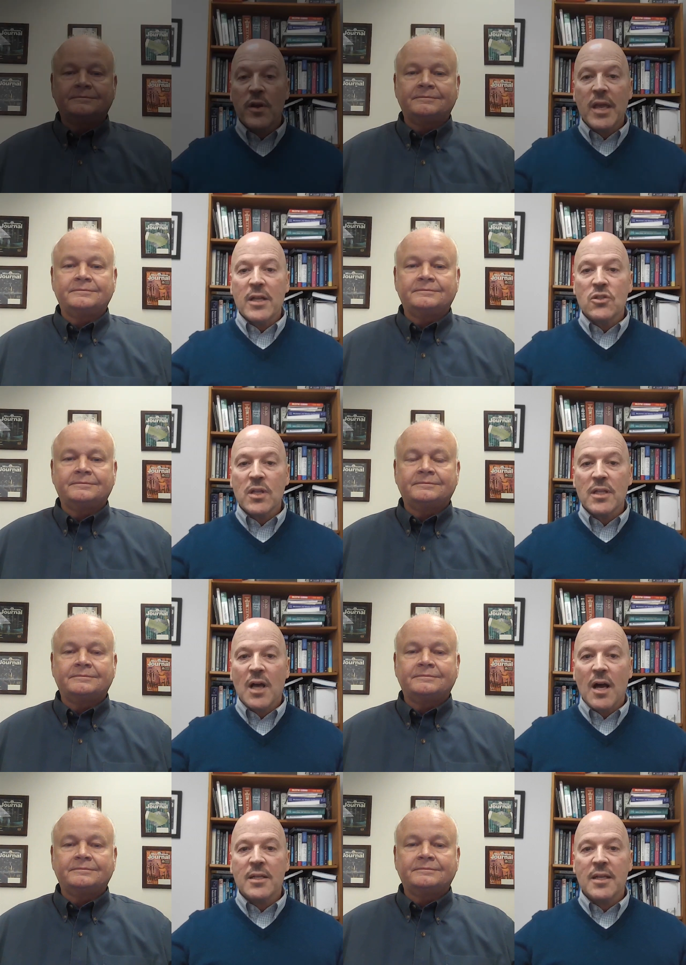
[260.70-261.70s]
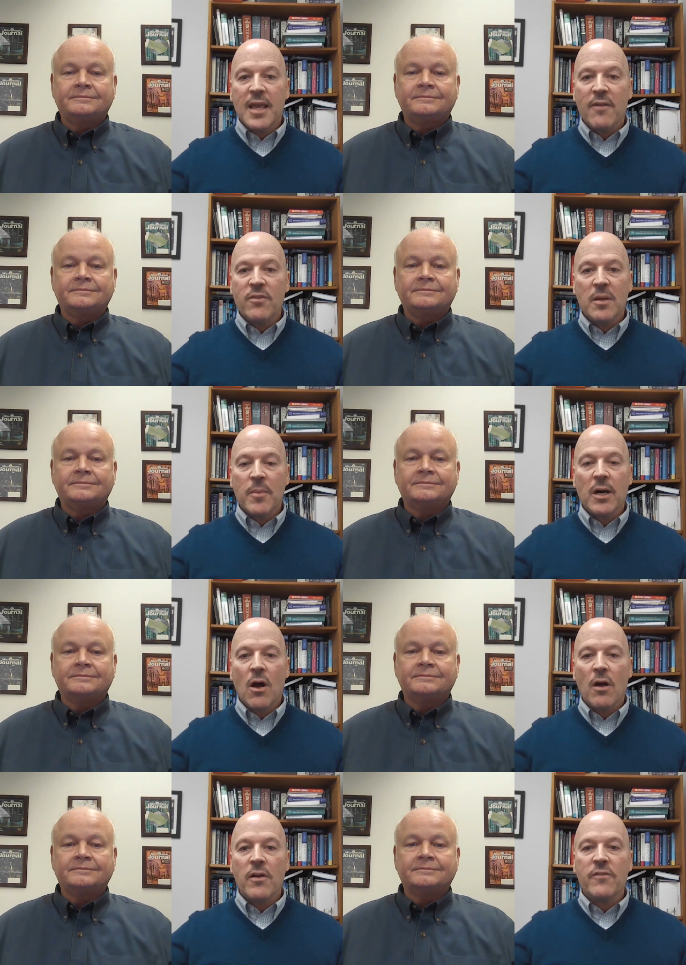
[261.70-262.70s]
Speaker 1: was very interesting talking to Kevin about
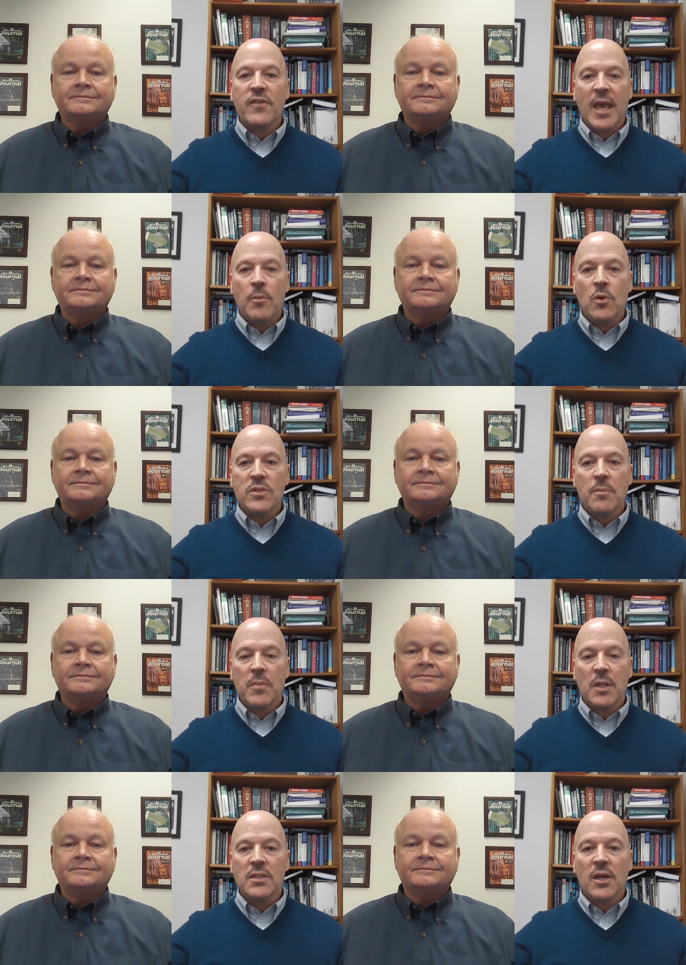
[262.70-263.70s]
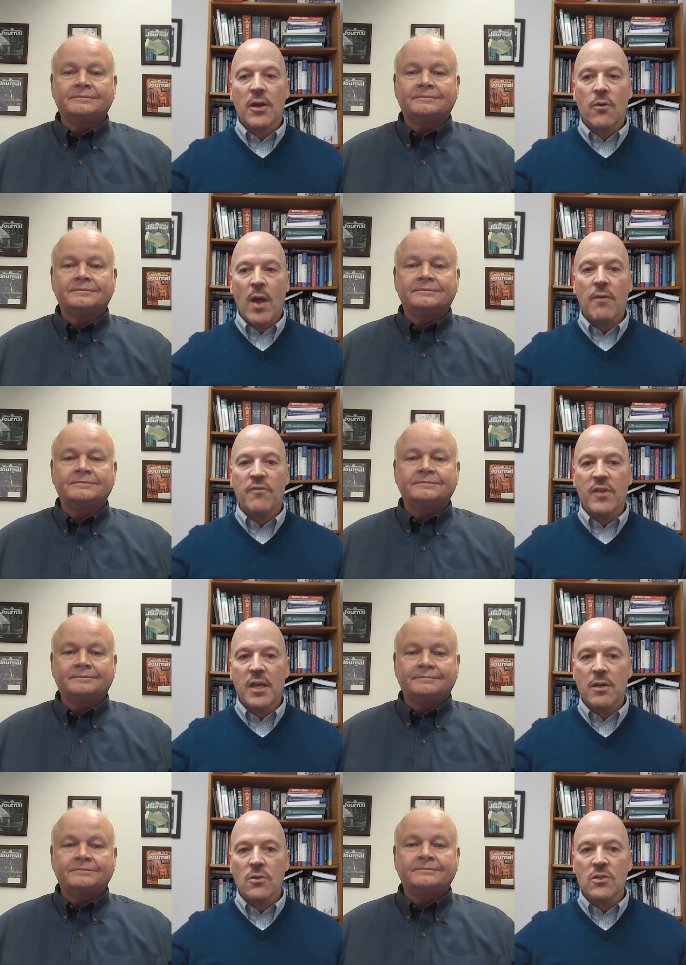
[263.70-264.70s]
RF cables and military ground
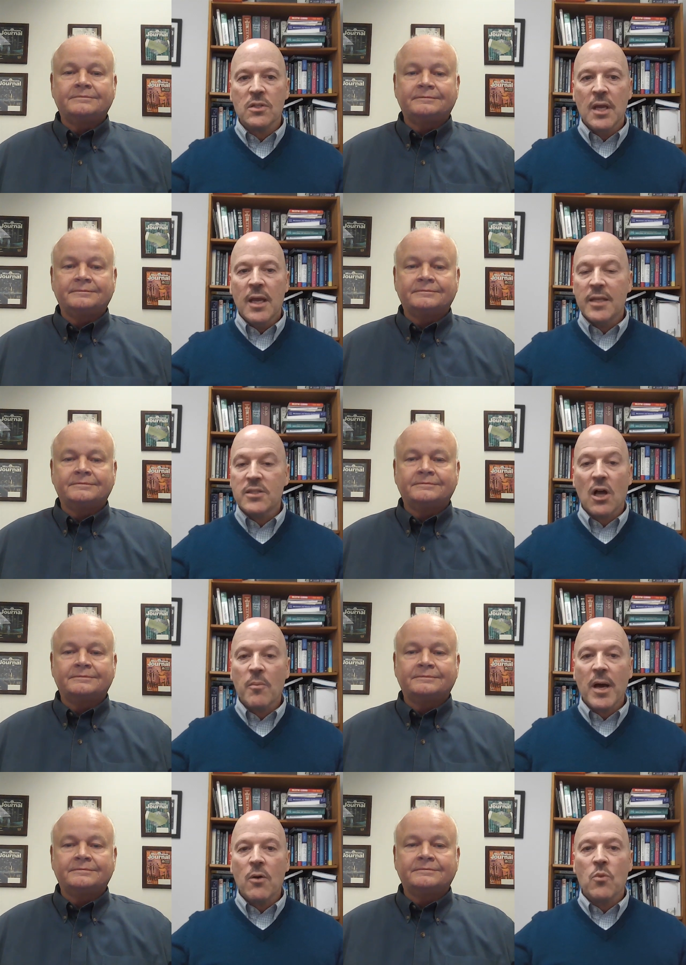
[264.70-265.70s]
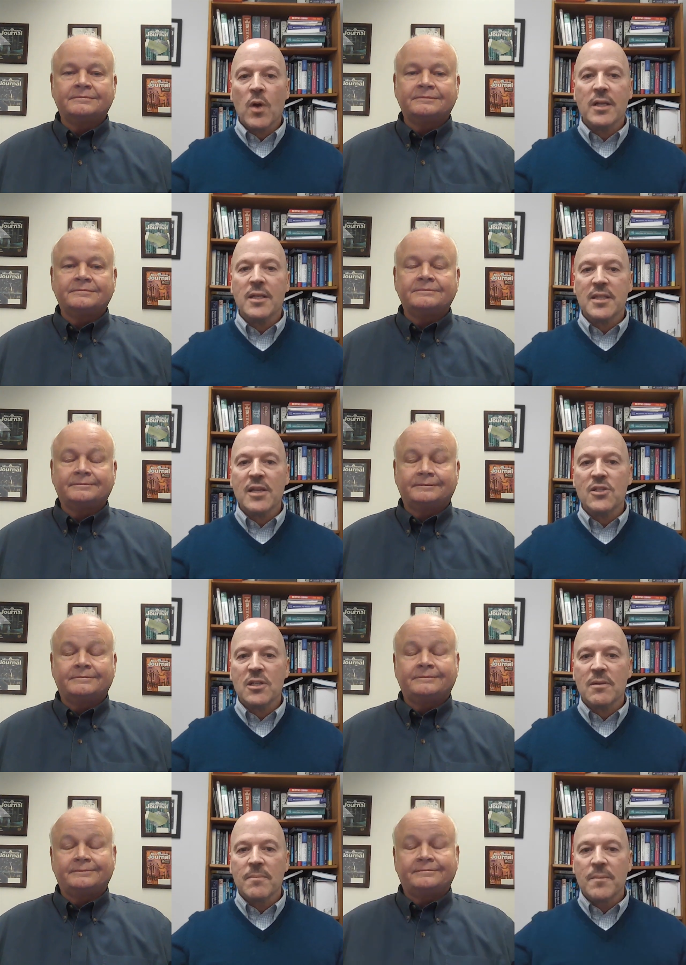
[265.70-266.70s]
vehicles. It's all about
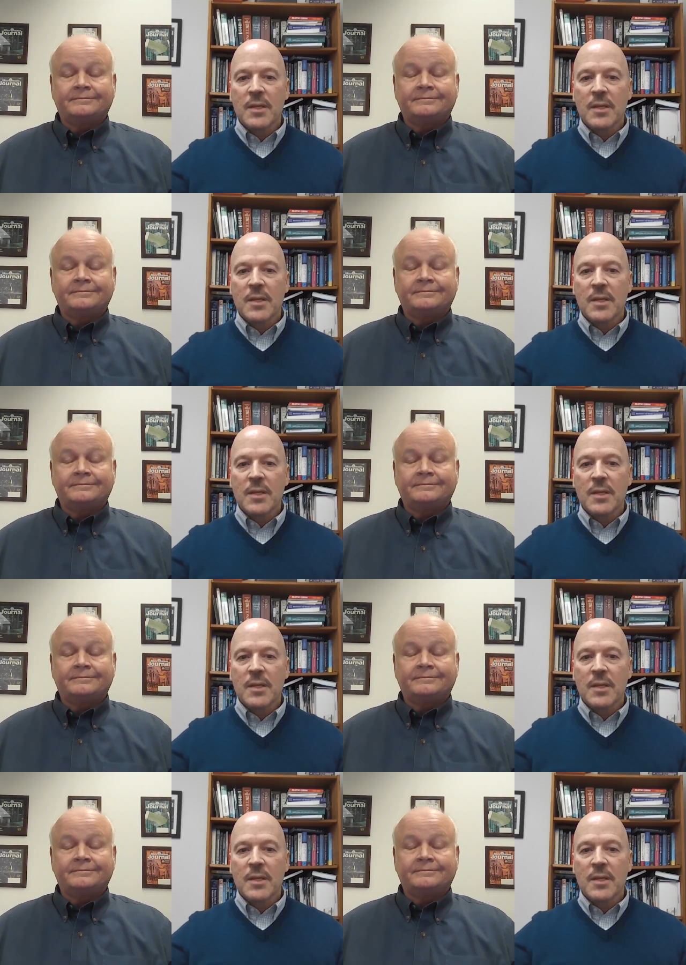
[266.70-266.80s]
ruggedization.